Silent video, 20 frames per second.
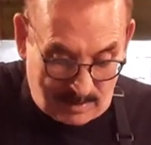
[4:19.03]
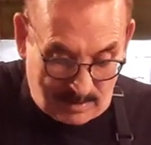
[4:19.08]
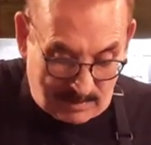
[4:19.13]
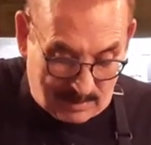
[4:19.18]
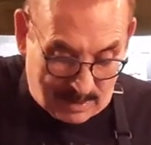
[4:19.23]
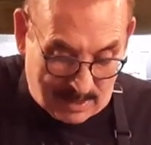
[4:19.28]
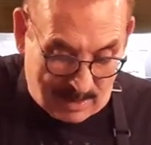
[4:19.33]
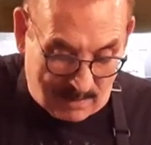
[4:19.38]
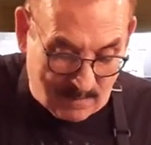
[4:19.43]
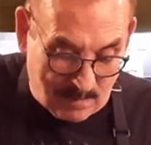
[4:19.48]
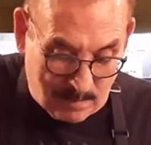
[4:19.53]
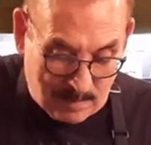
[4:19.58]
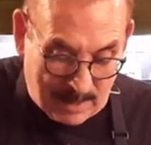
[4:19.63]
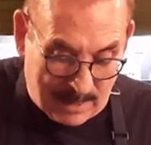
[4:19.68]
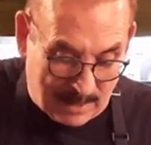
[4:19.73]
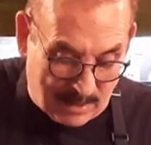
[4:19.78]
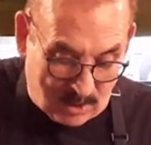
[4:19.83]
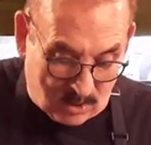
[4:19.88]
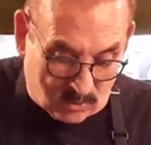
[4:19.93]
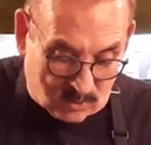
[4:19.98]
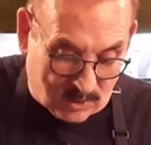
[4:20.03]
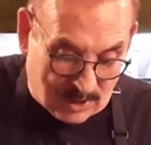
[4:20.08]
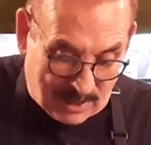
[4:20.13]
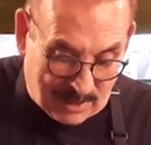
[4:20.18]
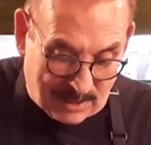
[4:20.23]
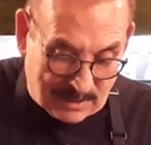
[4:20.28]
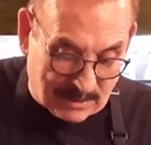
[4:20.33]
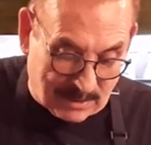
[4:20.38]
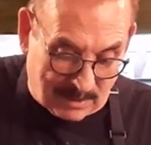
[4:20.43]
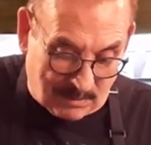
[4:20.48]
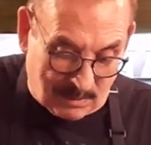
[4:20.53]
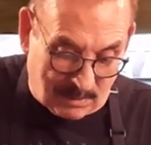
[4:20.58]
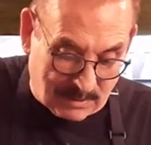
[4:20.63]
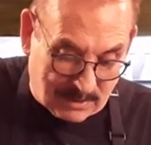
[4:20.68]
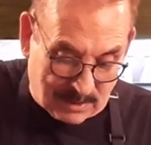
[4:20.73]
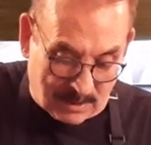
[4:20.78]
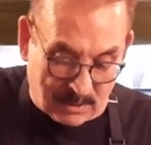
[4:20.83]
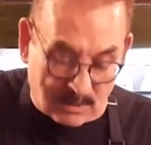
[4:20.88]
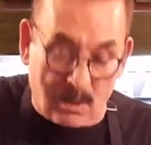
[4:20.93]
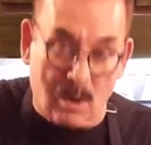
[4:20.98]
that everybody that tries it
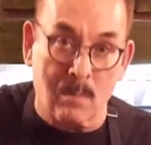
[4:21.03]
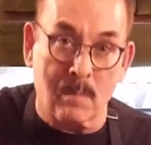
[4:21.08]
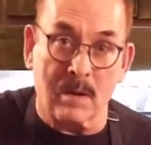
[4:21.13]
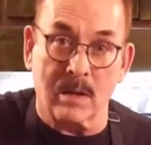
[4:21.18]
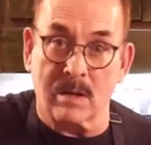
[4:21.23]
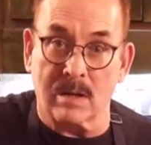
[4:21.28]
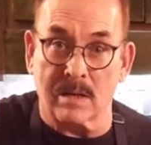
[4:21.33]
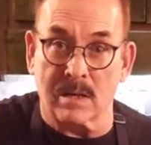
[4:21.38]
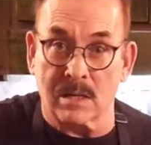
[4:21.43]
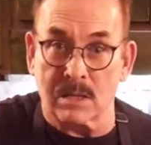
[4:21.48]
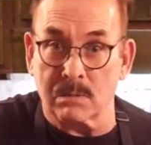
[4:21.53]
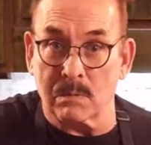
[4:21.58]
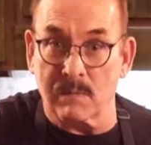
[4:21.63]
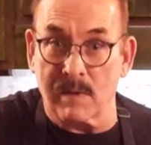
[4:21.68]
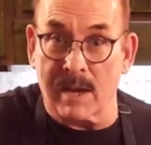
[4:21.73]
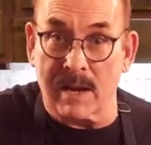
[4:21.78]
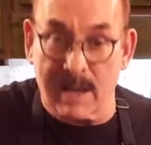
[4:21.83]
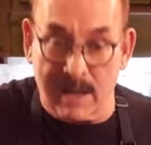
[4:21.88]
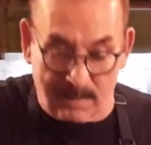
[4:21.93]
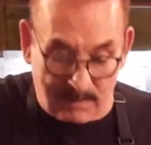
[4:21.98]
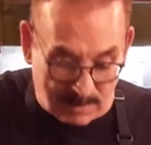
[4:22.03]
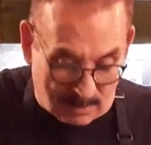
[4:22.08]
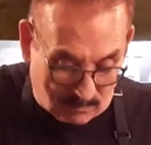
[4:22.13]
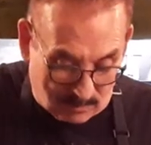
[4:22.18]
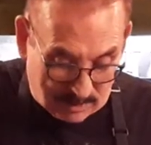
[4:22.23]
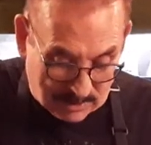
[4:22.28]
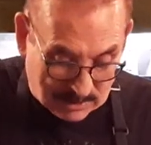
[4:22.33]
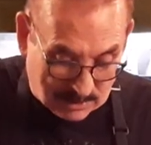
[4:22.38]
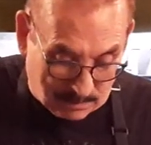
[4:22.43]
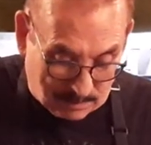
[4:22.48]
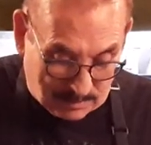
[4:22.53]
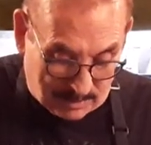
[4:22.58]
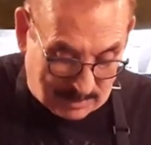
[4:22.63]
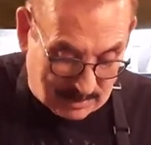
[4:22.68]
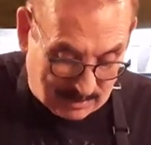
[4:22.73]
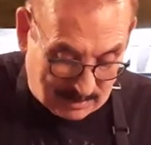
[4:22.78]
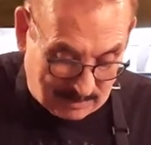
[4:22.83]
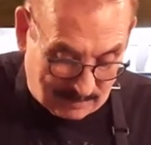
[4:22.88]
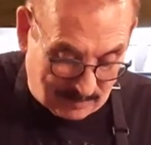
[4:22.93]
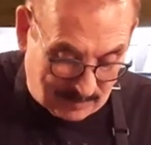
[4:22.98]
says, oh my goodness, we've got to have that recipe.